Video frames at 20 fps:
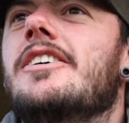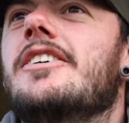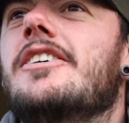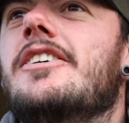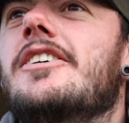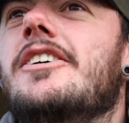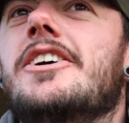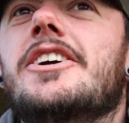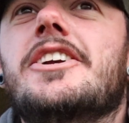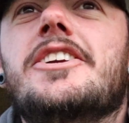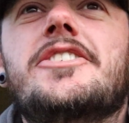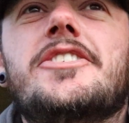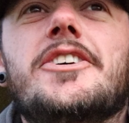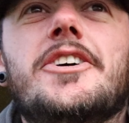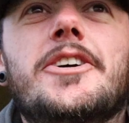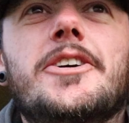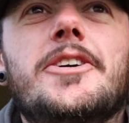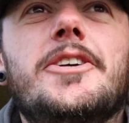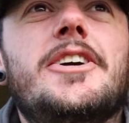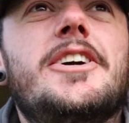Right,
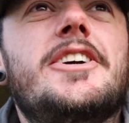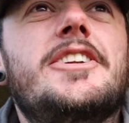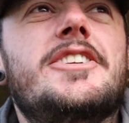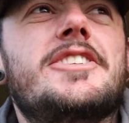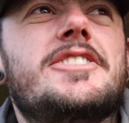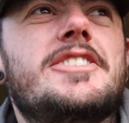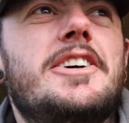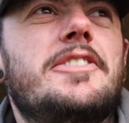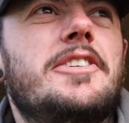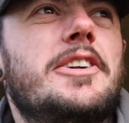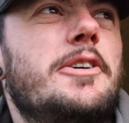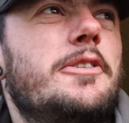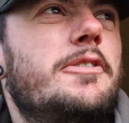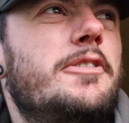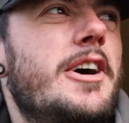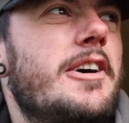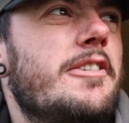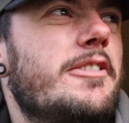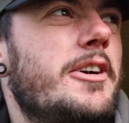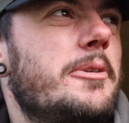so just another little
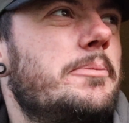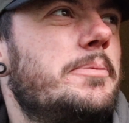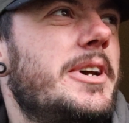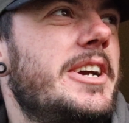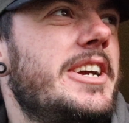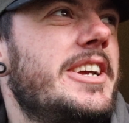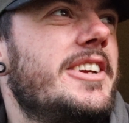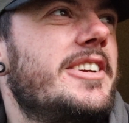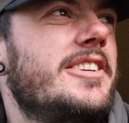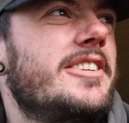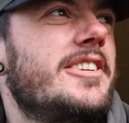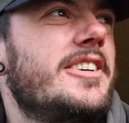further update.